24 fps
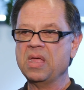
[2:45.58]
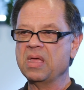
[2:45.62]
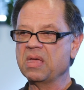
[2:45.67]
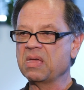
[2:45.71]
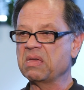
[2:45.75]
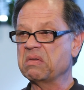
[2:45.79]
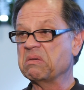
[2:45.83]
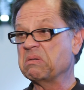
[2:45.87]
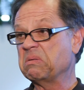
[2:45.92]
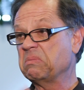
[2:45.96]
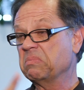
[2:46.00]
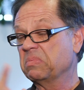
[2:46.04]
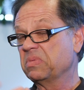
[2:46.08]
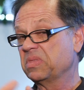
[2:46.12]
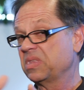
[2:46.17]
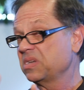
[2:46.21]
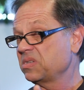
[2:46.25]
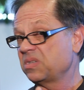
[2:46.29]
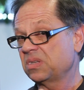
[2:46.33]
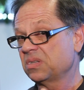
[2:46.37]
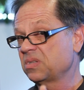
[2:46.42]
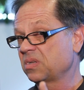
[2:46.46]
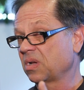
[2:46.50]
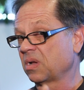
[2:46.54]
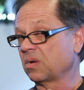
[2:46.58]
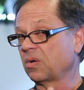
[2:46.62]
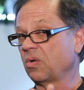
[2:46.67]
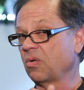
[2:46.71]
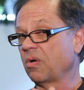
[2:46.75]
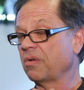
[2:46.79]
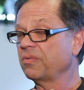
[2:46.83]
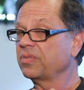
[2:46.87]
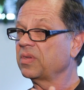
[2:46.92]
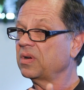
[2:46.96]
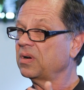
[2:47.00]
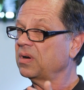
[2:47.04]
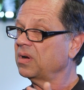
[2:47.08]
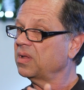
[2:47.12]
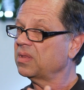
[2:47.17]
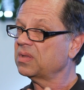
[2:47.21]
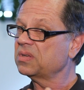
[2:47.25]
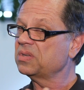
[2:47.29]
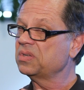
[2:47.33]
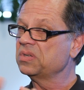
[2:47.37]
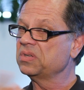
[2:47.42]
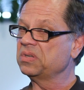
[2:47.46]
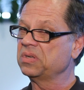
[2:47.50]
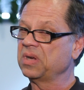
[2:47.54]
And this is a growth area.
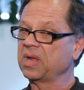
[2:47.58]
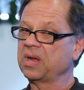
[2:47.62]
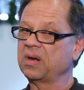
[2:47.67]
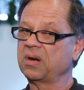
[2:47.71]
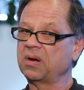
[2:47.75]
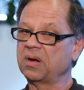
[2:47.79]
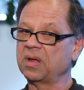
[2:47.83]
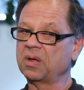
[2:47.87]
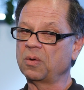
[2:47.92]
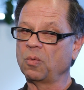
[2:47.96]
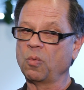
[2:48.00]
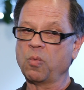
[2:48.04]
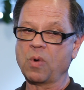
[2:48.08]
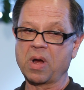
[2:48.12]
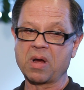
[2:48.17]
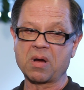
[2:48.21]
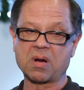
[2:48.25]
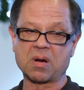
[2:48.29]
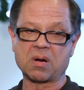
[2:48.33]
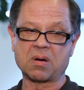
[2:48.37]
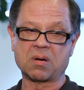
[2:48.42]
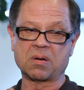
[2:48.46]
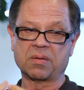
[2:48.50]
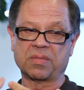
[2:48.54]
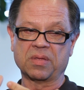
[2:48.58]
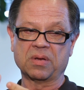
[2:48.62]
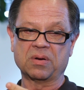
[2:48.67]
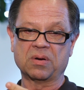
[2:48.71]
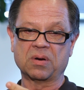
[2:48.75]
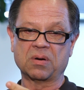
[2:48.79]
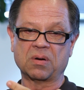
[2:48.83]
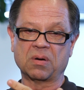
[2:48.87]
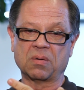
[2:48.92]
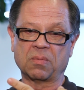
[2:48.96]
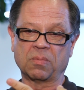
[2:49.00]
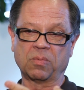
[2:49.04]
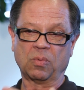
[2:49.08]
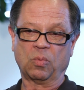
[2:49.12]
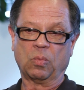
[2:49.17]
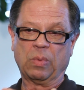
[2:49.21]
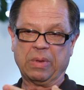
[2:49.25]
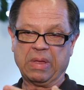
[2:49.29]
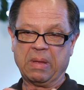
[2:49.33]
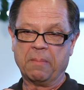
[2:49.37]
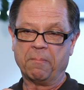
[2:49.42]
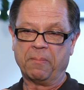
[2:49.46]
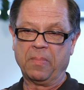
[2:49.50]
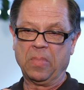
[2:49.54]
This is an area where there are,
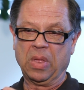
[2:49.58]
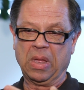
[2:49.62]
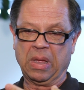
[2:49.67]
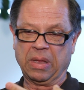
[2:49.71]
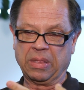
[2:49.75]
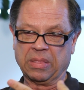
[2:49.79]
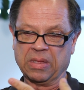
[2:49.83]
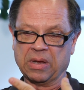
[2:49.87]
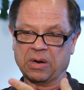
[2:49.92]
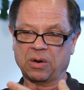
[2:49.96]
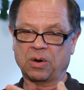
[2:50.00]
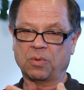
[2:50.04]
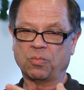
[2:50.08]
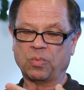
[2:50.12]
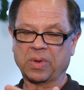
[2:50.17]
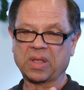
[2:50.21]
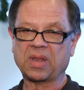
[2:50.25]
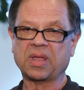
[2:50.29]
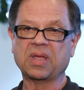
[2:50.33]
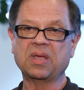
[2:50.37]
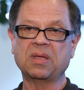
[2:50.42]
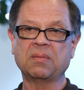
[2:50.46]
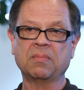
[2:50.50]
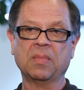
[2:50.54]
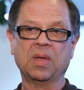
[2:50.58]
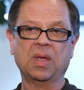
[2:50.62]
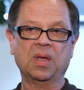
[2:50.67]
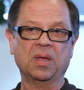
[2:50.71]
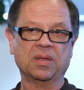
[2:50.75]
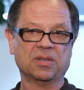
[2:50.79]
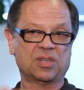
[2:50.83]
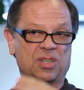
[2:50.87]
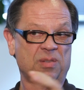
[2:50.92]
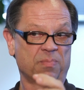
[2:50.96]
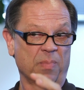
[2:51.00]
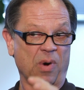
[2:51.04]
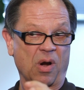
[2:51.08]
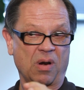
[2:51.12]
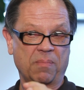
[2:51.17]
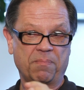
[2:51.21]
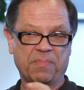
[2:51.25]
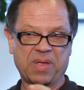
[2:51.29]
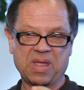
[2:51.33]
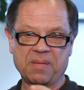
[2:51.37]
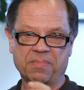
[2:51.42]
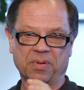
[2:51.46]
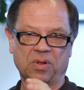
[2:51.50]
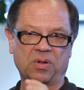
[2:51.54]
there are really smart
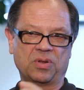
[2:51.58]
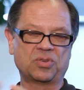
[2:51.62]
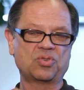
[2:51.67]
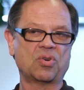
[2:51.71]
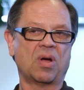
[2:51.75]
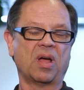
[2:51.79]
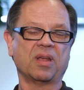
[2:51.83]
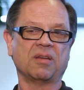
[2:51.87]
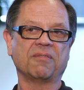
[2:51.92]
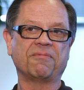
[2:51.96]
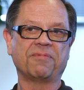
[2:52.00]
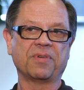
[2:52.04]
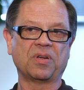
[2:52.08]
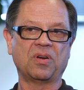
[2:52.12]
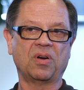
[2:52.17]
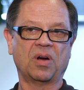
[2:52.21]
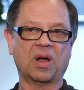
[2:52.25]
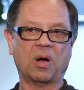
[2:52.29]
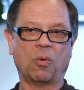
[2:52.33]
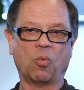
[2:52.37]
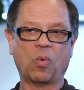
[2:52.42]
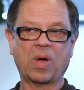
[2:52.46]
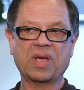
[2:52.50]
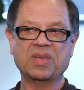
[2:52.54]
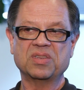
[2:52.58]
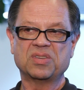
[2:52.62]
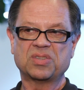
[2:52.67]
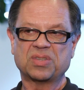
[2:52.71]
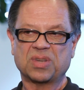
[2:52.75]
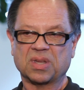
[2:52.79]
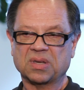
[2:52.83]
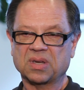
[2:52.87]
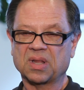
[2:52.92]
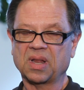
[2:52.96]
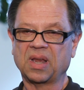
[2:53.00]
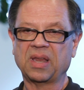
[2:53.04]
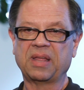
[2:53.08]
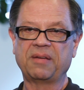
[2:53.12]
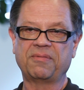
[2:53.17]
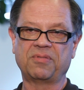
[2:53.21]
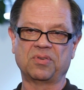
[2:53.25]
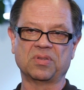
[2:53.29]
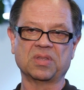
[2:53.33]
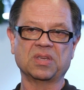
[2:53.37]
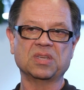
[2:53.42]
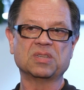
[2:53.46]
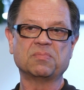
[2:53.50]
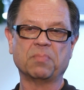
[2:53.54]
people trying to figure out ways to
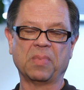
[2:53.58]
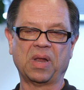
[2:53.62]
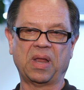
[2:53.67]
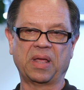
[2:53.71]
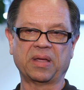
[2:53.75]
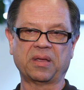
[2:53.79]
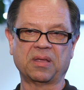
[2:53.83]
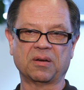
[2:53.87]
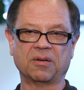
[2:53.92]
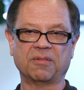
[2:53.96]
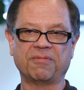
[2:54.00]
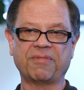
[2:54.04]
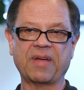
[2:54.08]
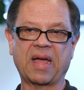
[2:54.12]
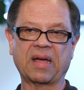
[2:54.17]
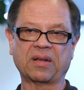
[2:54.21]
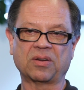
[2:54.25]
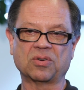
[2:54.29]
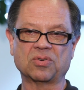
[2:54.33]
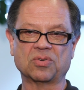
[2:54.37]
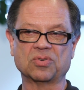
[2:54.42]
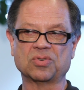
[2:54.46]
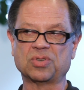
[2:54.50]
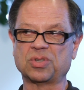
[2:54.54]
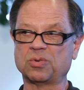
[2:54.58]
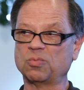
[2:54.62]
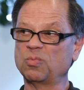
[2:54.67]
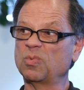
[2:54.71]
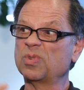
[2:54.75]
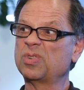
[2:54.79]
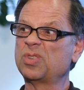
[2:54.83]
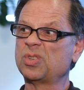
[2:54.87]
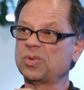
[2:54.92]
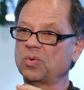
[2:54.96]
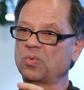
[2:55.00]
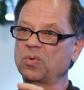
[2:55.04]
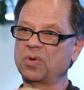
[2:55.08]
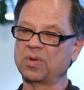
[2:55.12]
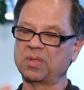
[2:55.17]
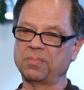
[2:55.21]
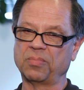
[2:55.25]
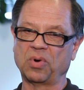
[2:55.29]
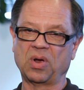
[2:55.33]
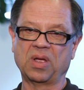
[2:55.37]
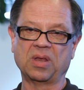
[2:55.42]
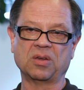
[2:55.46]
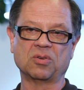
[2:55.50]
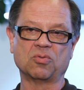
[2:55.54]
deliver these molecular factors to restore the
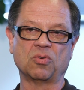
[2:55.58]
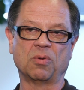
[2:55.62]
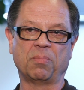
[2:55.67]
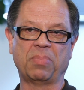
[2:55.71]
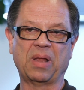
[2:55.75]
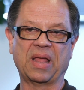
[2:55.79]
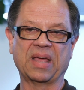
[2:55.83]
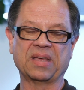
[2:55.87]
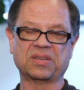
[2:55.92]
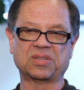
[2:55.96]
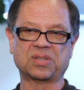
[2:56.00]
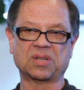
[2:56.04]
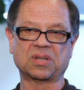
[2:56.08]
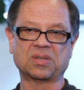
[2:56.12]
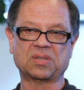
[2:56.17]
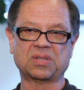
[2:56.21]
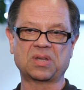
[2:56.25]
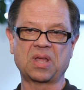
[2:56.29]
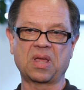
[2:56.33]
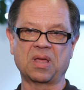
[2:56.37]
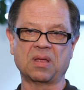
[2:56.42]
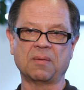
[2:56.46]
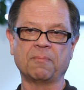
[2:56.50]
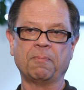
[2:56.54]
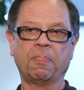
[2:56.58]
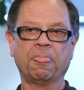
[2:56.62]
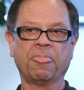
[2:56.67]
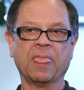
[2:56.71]
brain to a plastic state.